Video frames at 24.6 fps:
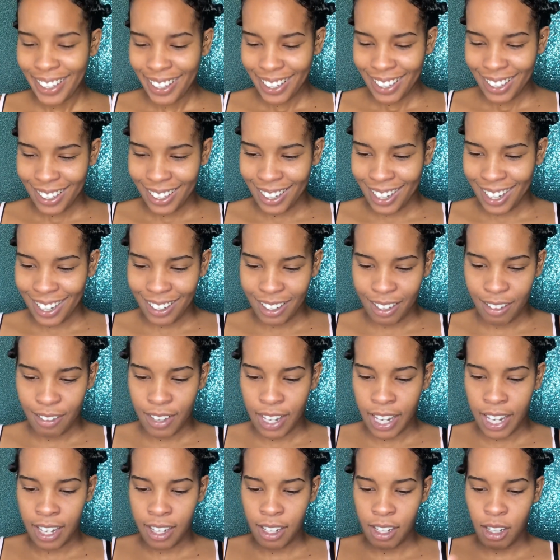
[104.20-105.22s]
And I love
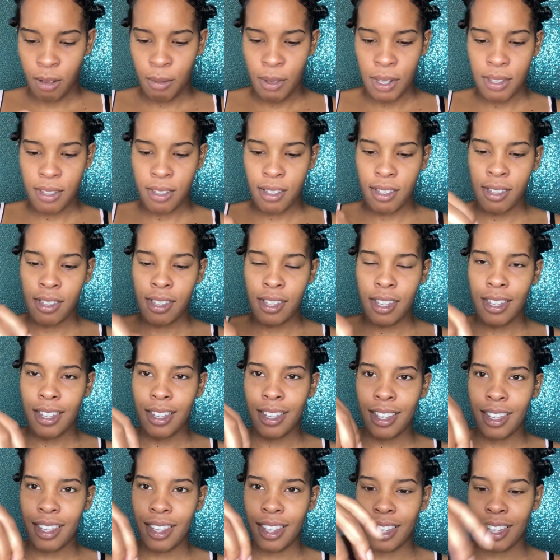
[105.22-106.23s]
that. This is
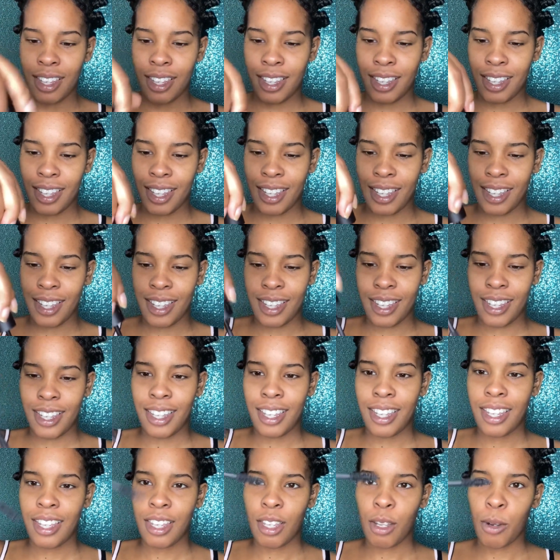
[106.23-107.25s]

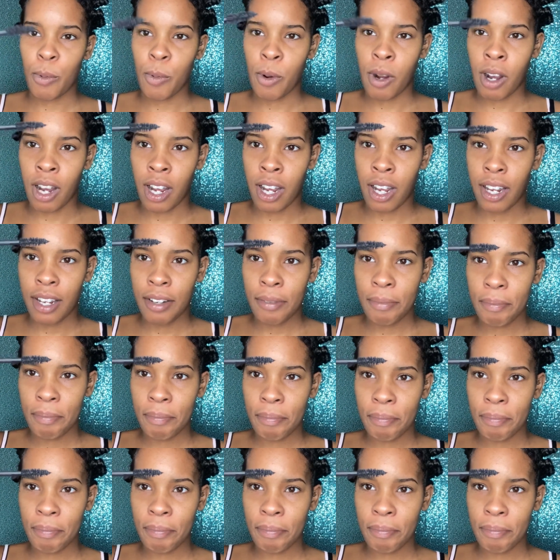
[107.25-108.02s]
the wand.